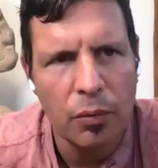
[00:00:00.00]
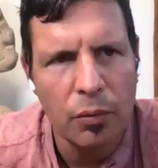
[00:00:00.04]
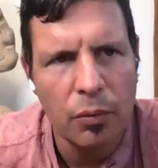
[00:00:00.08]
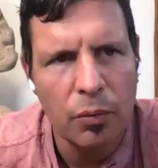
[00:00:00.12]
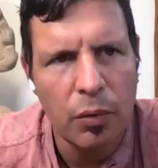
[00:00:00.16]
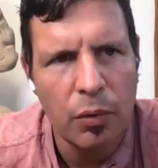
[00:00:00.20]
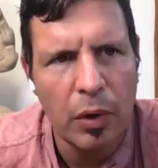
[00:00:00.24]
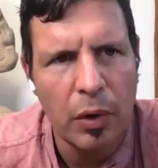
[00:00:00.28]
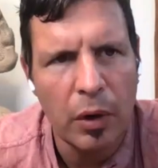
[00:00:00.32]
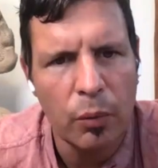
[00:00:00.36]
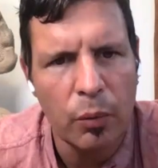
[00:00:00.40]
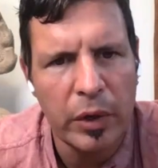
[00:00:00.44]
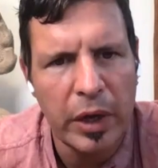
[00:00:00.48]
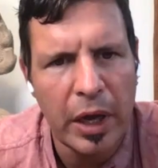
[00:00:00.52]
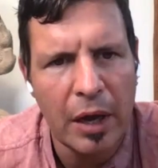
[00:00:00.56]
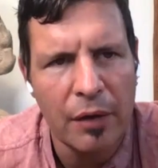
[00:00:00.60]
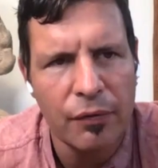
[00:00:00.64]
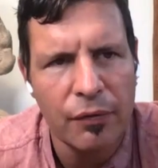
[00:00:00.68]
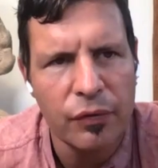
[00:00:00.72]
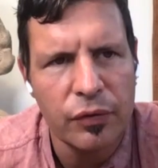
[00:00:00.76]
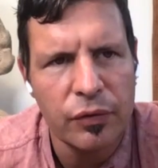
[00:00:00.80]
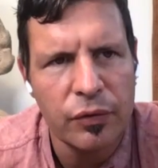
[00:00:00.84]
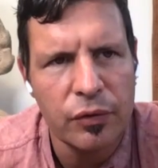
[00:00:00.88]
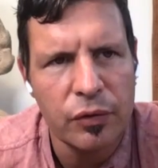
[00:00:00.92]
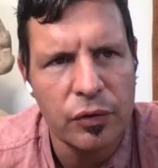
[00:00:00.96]
when we
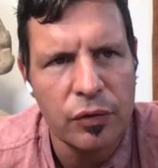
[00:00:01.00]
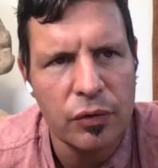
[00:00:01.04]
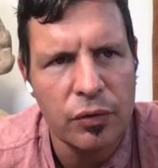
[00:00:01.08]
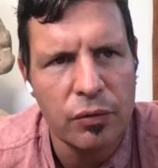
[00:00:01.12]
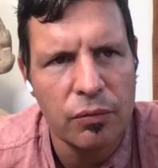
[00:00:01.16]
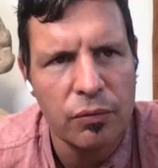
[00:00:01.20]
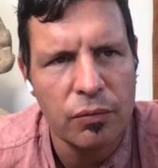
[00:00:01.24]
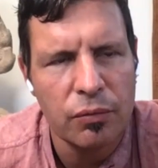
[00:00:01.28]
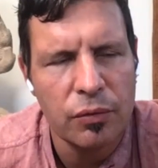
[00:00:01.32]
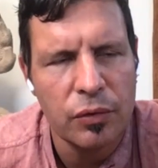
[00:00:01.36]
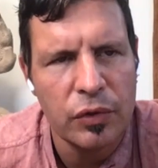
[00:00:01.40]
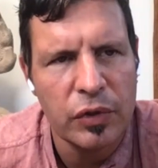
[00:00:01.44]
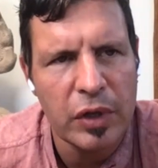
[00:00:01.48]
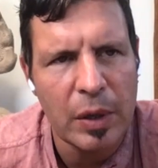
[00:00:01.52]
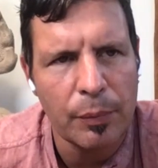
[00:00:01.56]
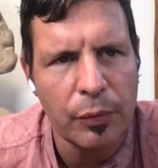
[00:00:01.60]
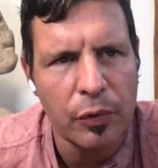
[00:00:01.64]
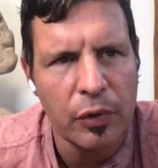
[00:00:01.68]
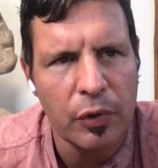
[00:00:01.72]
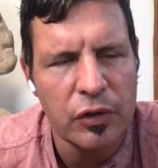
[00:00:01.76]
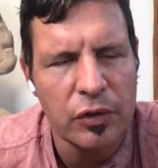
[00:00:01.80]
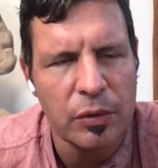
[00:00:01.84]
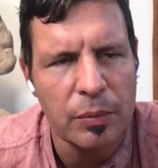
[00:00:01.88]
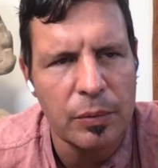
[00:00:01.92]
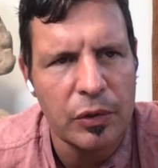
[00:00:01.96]
have
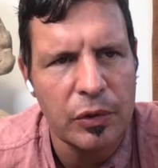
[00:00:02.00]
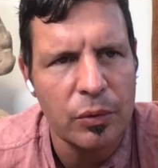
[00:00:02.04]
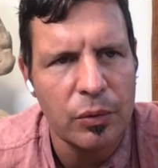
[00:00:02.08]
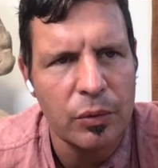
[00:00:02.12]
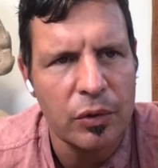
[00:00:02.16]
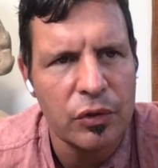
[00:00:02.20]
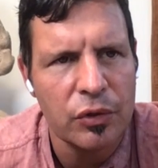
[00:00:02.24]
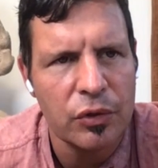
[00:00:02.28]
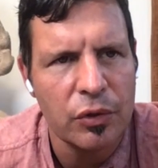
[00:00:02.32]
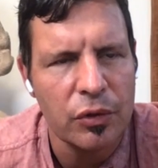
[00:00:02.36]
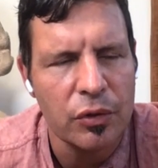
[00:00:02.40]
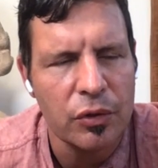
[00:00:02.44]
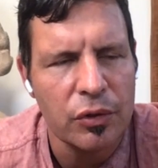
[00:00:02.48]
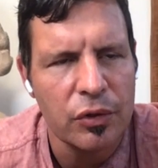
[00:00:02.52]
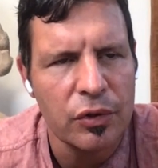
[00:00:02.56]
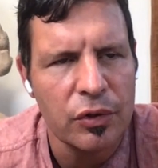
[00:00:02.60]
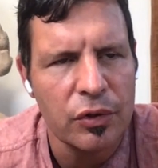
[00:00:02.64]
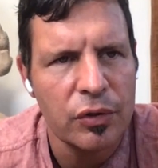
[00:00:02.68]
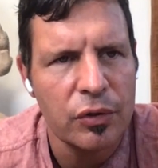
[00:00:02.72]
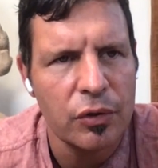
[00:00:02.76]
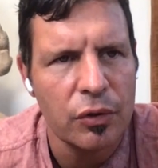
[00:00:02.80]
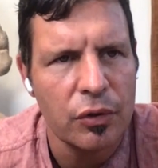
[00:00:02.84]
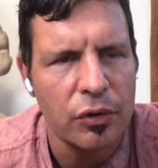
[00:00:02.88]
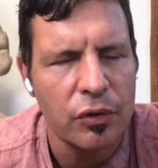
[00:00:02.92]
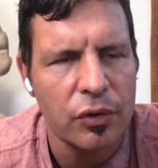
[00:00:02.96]
separation between
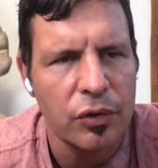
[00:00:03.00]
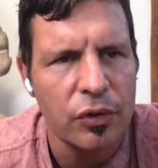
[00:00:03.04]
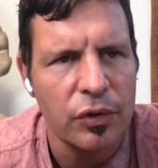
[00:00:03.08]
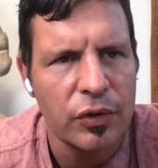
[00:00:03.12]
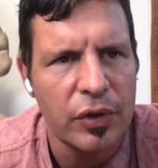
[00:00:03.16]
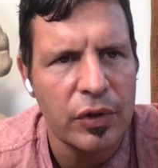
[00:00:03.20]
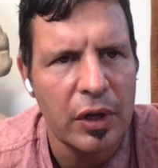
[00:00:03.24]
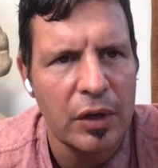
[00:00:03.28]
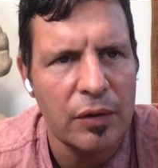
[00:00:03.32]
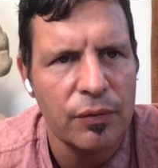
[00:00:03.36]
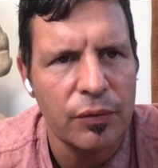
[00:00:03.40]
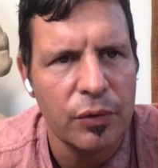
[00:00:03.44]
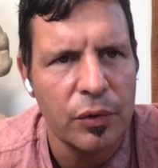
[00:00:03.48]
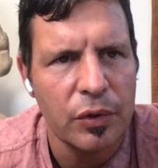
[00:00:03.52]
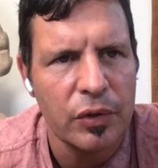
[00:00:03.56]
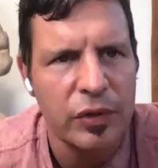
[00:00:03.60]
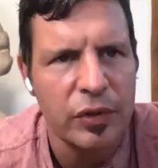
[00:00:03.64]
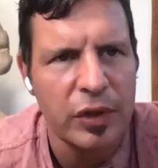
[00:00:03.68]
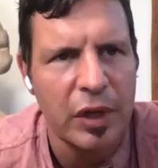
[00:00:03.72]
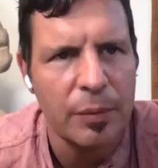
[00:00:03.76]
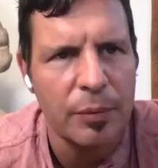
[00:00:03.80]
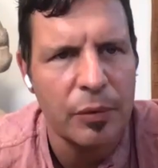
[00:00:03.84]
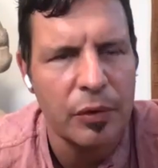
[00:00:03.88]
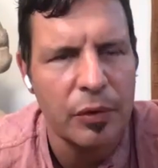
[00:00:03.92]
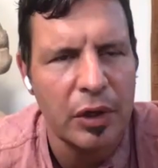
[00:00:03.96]
church and state, for
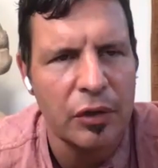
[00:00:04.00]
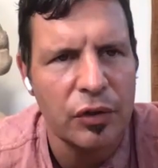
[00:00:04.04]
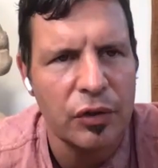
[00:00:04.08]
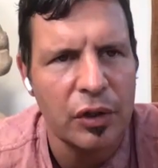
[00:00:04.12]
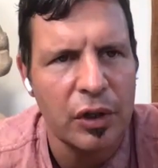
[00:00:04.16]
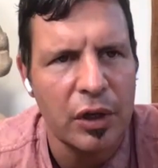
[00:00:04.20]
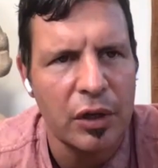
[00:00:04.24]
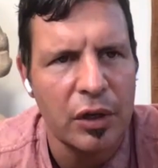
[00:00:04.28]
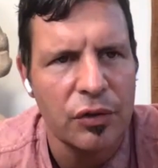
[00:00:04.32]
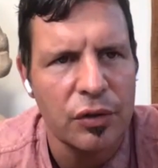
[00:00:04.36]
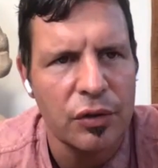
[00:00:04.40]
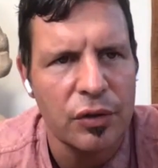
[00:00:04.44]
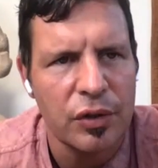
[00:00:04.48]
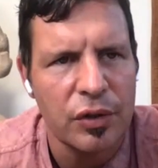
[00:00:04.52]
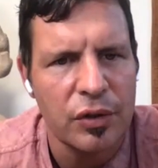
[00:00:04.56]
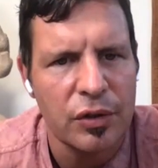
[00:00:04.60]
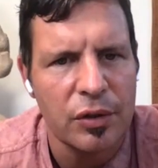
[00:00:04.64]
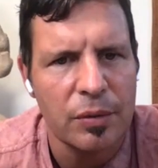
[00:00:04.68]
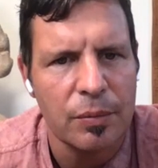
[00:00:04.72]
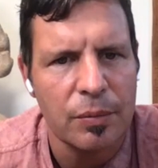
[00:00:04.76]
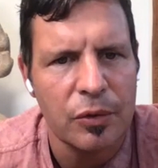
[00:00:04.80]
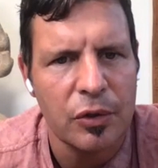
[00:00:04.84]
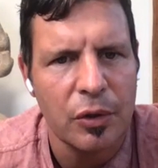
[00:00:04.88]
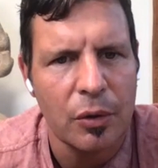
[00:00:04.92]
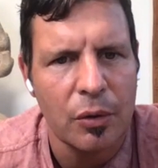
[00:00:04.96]
example, and education
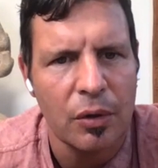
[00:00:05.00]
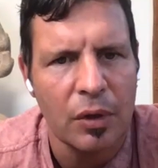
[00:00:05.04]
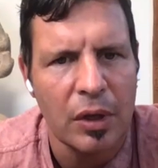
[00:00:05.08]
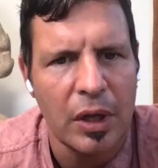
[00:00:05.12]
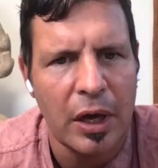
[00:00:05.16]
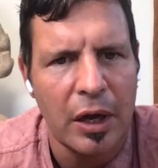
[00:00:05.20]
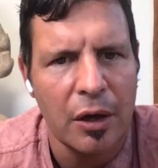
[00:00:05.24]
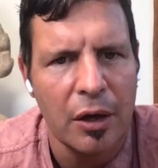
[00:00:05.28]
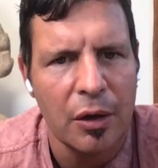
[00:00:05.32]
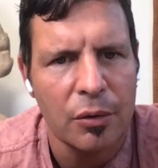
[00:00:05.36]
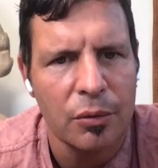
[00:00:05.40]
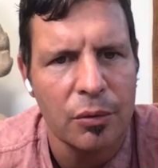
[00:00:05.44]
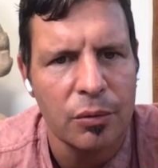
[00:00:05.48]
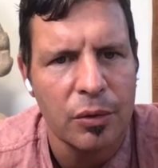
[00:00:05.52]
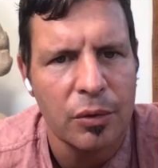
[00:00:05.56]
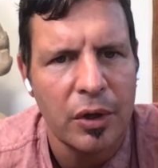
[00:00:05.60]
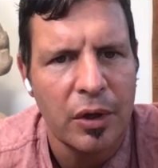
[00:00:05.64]
systems don't allow